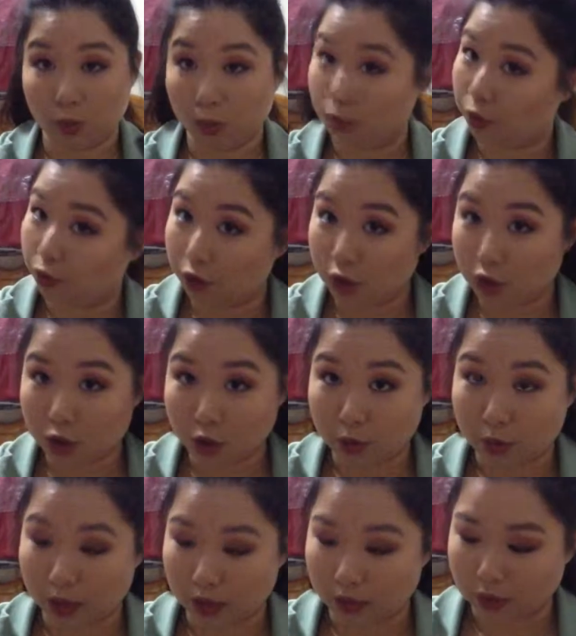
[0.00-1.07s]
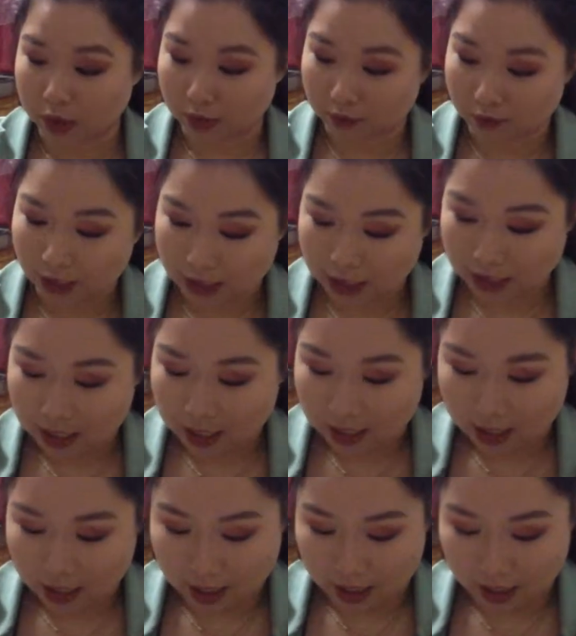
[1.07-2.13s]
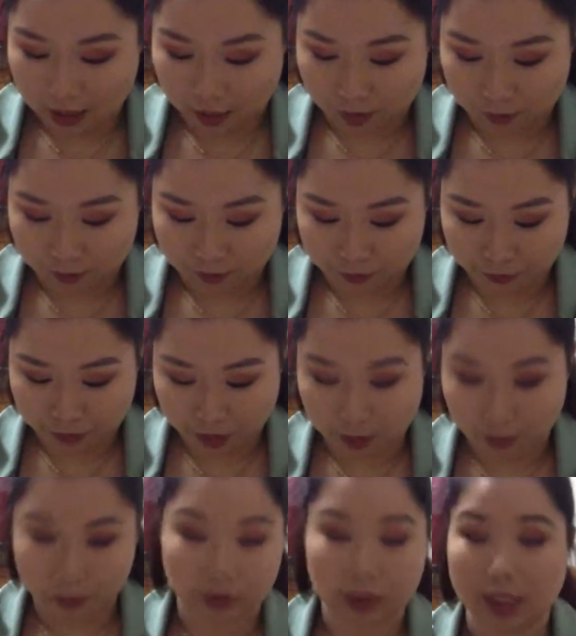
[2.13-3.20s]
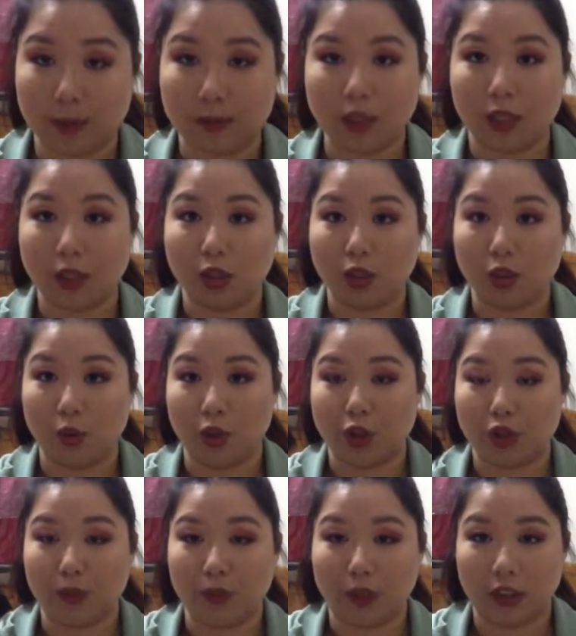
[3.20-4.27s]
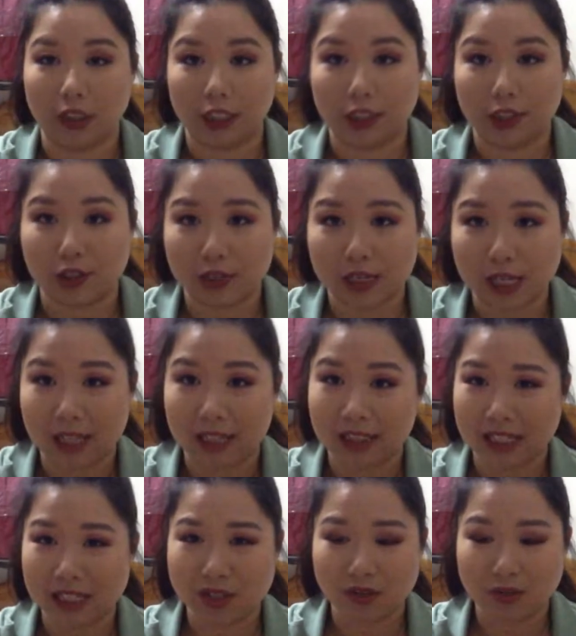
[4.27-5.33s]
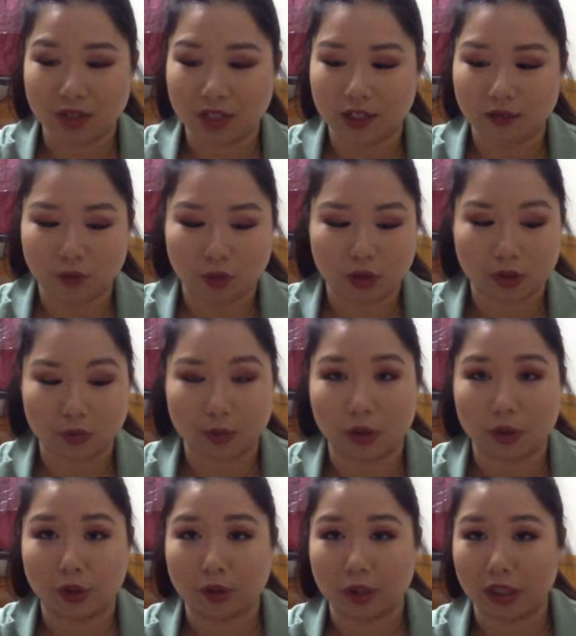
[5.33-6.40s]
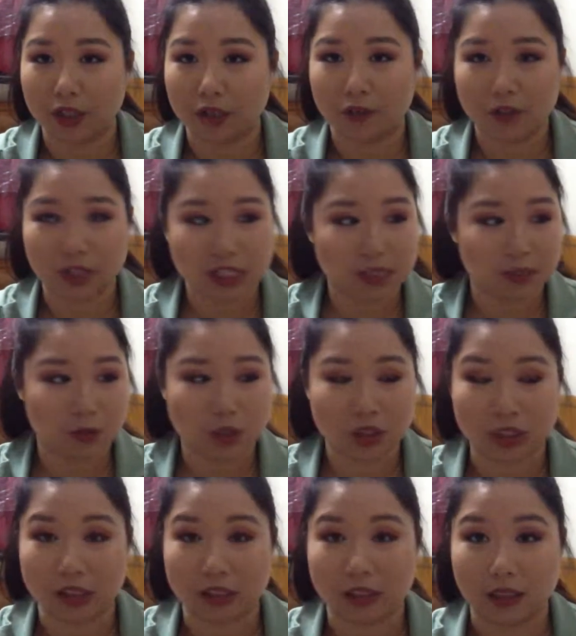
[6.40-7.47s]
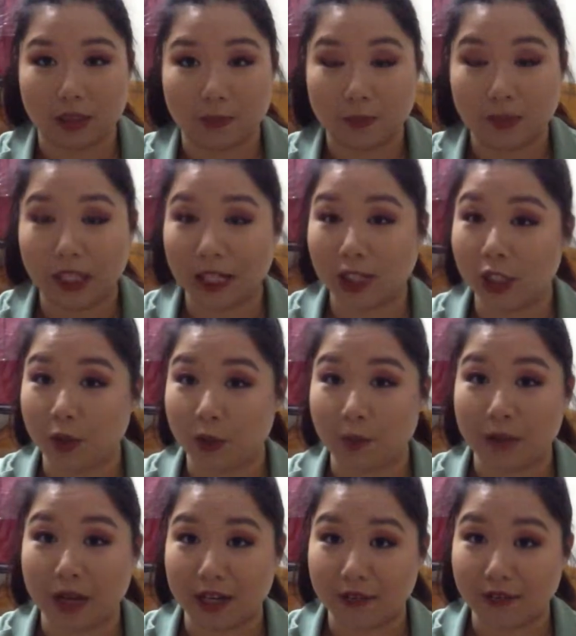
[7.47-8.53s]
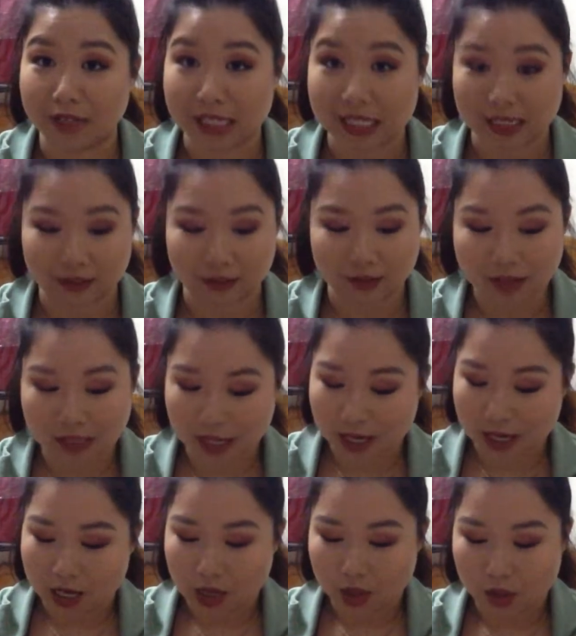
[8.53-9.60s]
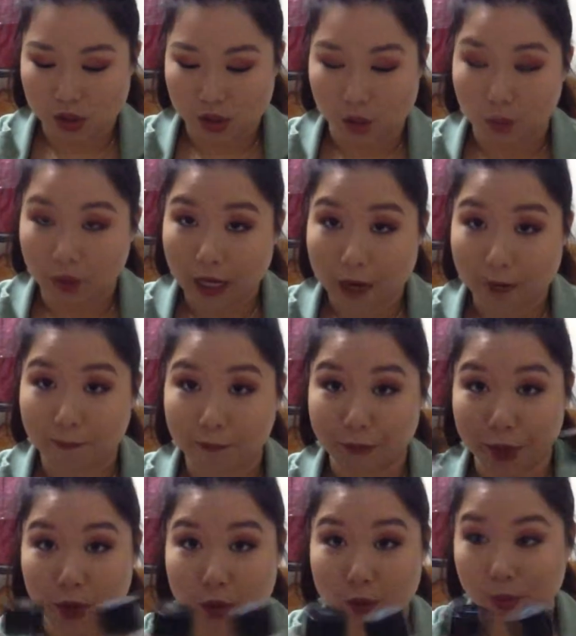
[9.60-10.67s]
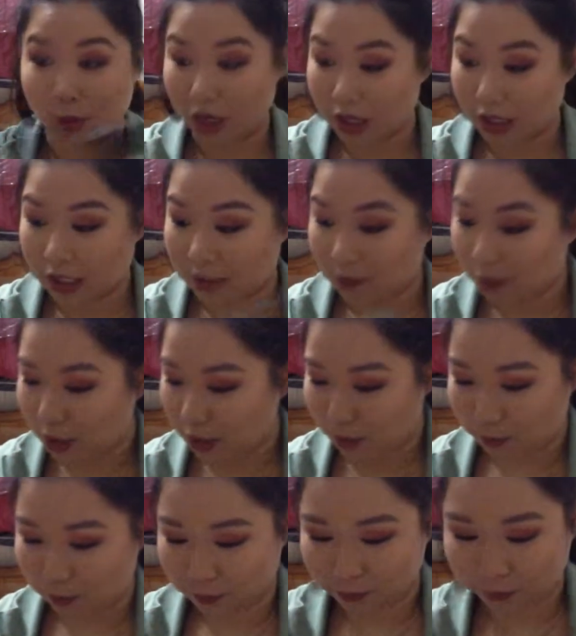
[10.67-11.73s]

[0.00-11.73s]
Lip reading: Remover, 2 bottles of it. They're both the same size, the 200 milliliters. And these are really affordable. They're very similar to the Lancome by Facials. So yeah, those were awesome too.